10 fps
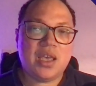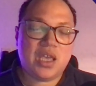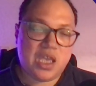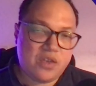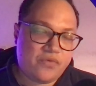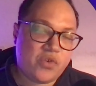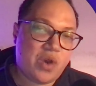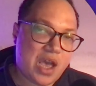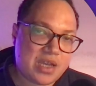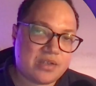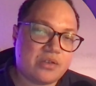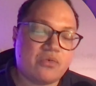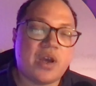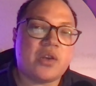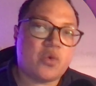if you ask the
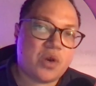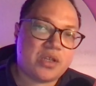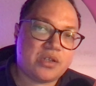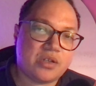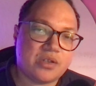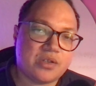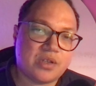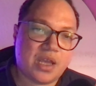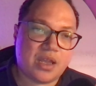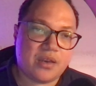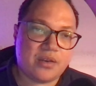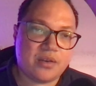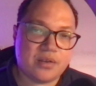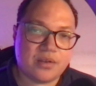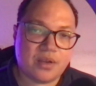right questions and
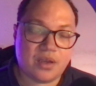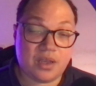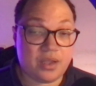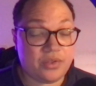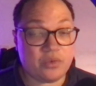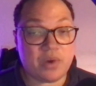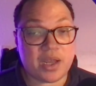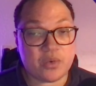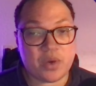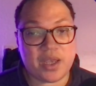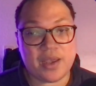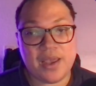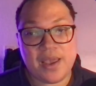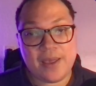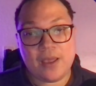in the right way.
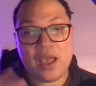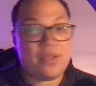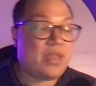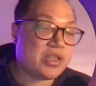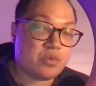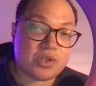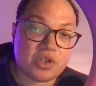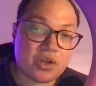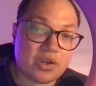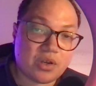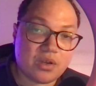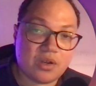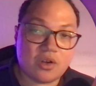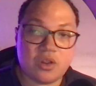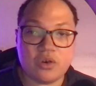And that's what you're gonna
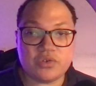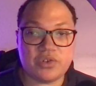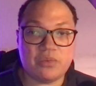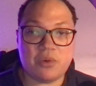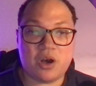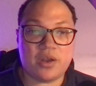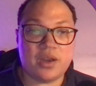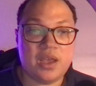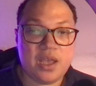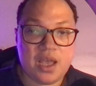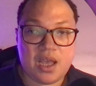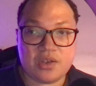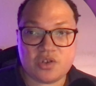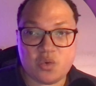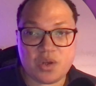close them on.
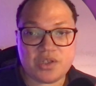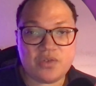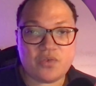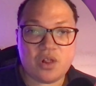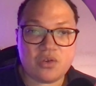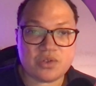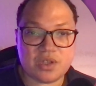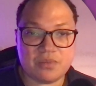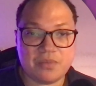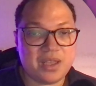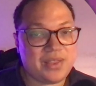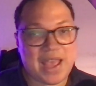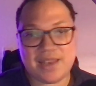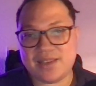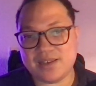And so once you've closed them,
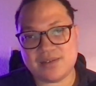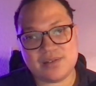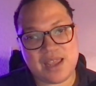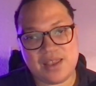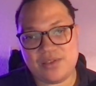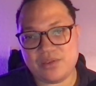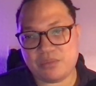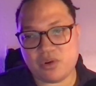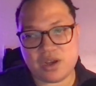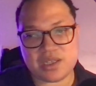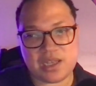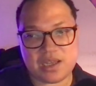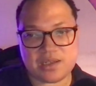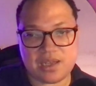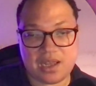that doesn't end the
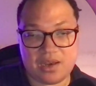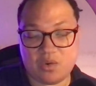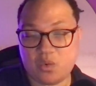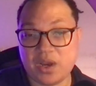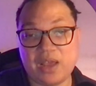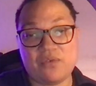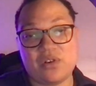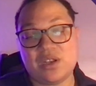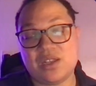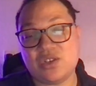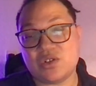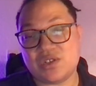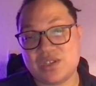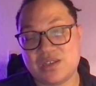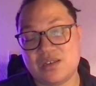process and whatever it is you're
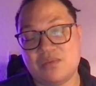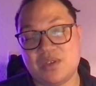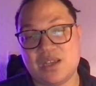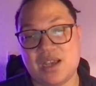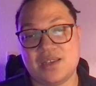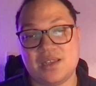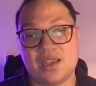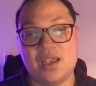systematizing.